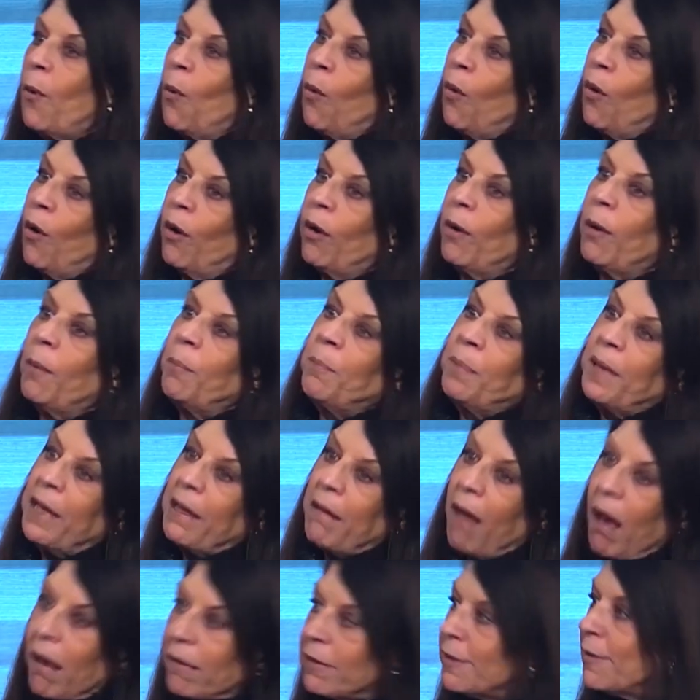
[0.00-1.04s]
or
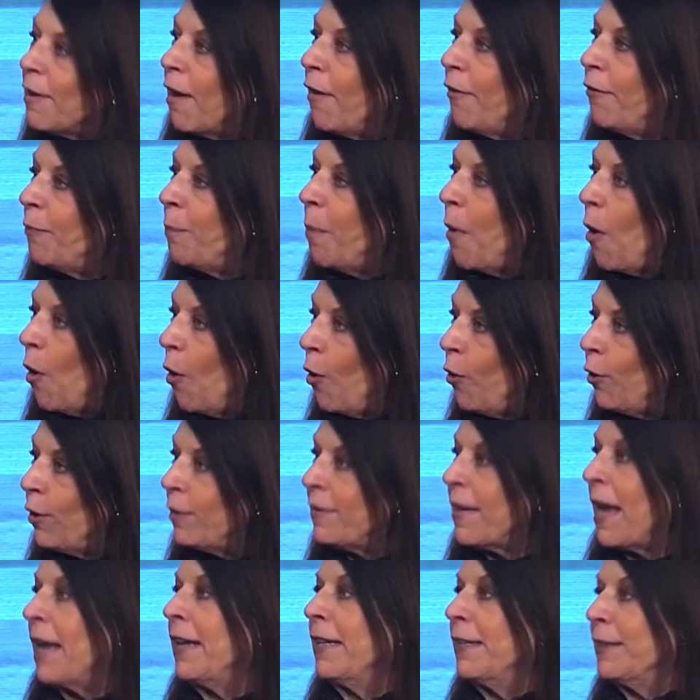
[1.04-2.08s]
because of
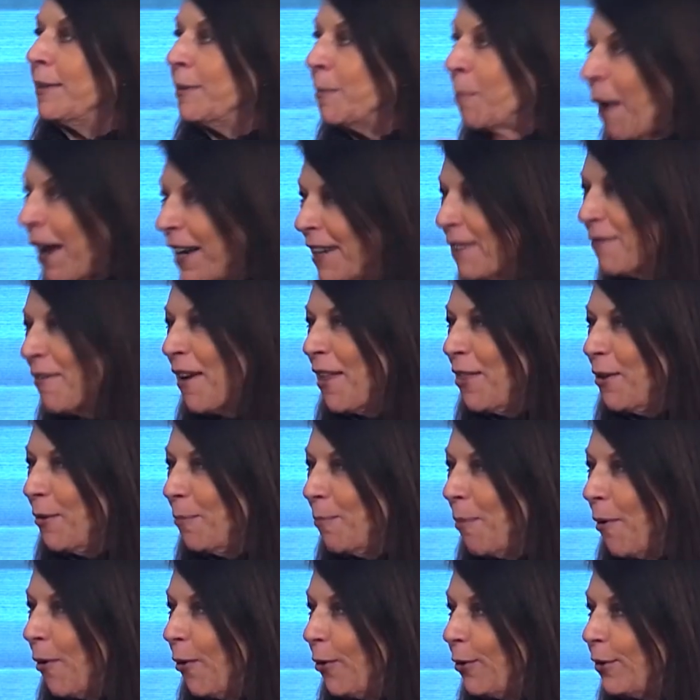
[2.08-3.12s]
polls and in spite of other
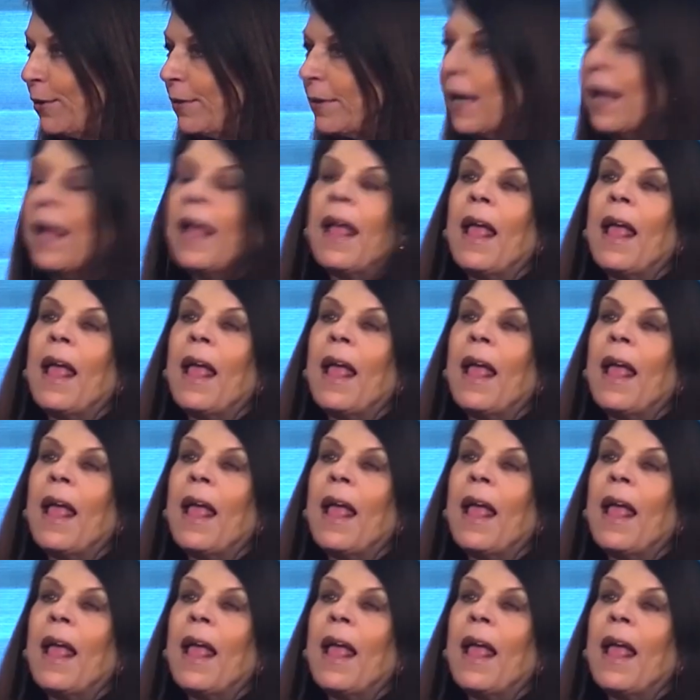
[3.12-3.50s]
polls,